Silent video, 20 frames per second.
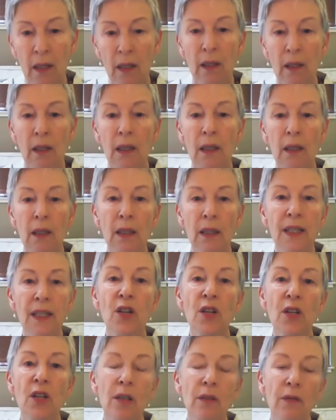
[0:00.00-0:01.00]
In the
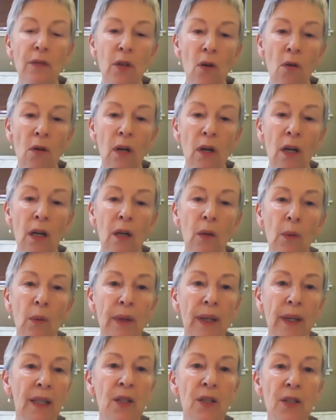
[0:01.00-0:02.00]
teachings of yoga, we
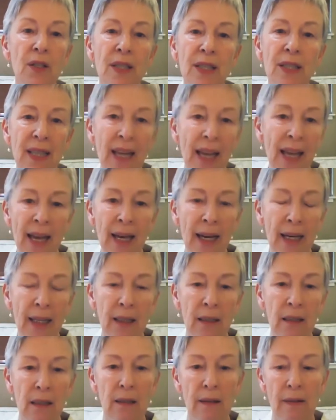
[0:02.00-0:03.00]

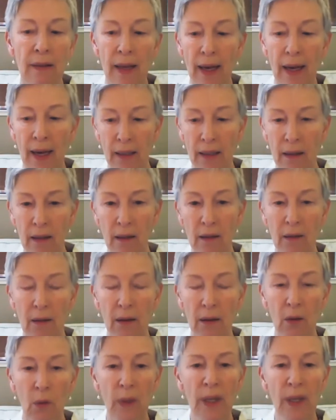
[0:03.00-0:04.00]
understand that
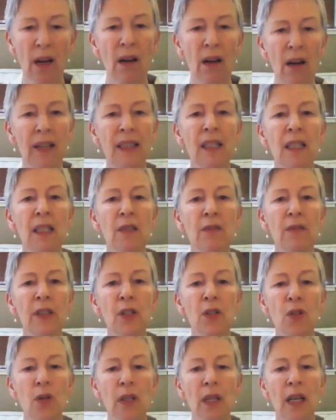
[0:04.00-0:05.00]
we are
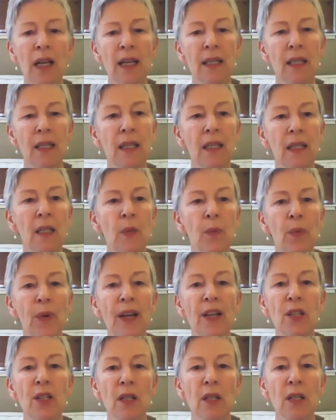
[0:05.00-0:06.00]
individualized
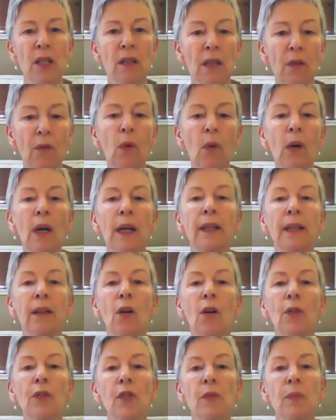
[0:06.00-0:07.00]
expressions of one
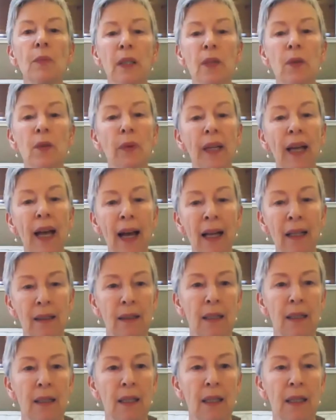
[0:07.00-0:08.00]
ultimate
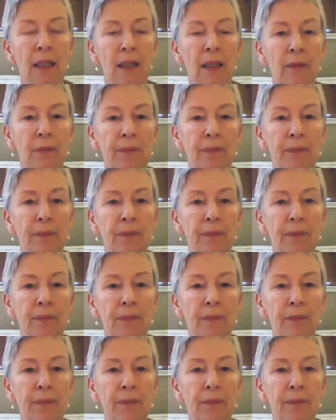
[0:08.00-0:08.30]
reality,